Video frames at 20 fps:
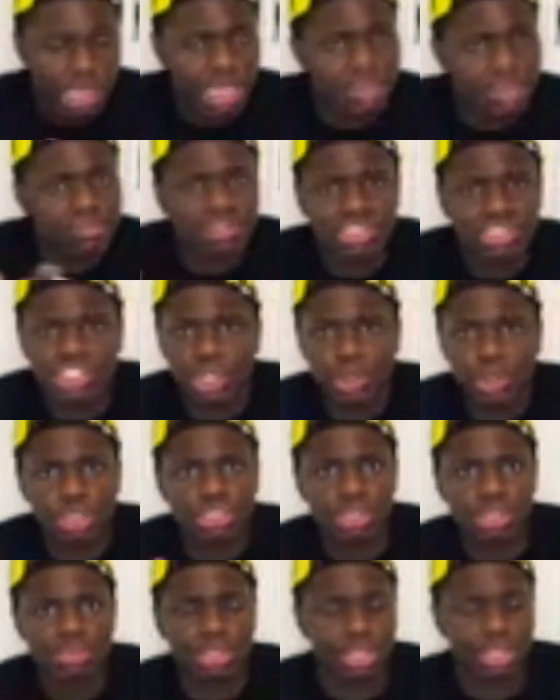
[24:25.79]
even share
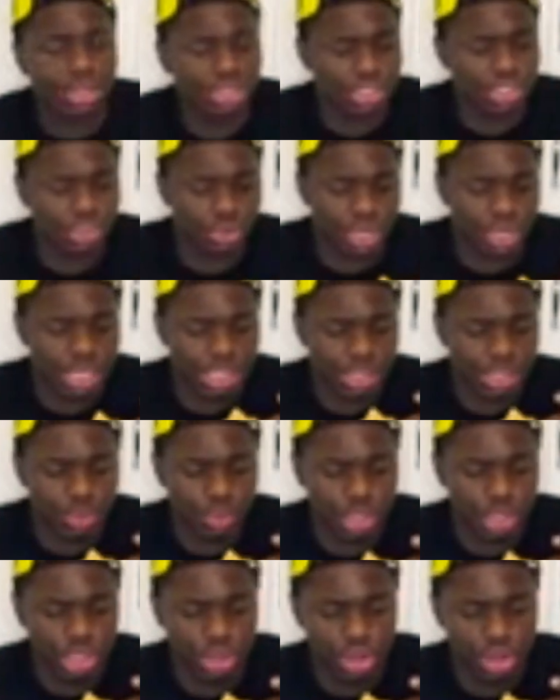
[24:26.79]
some of your stories
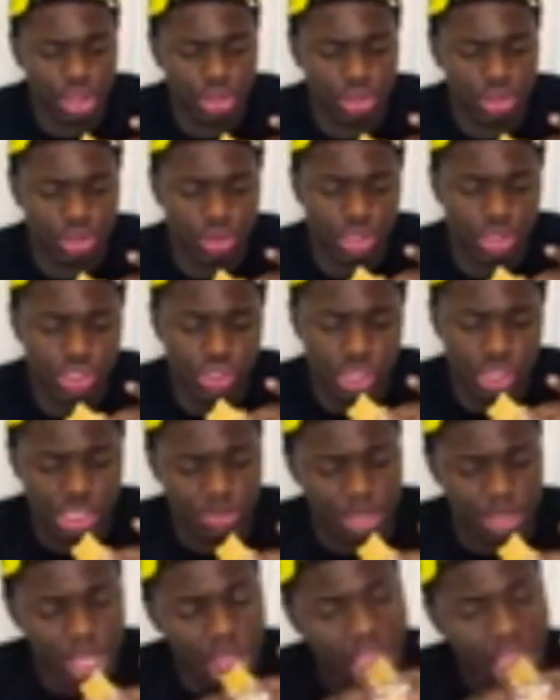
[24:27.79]
and what you've gone through, because
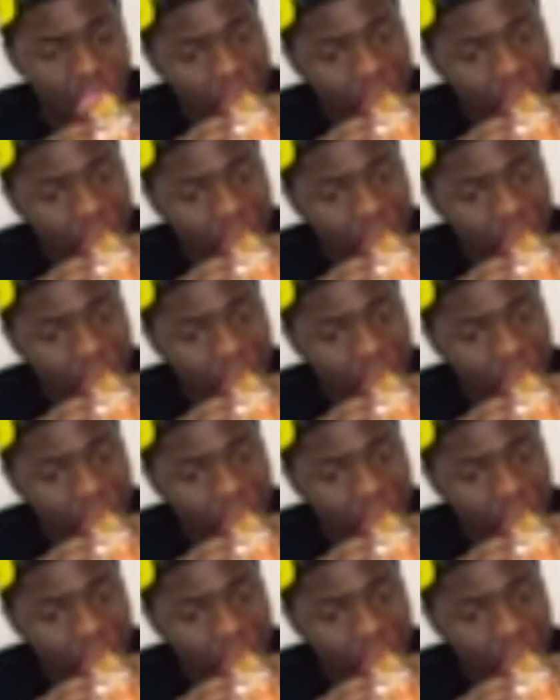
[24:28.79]
trust me,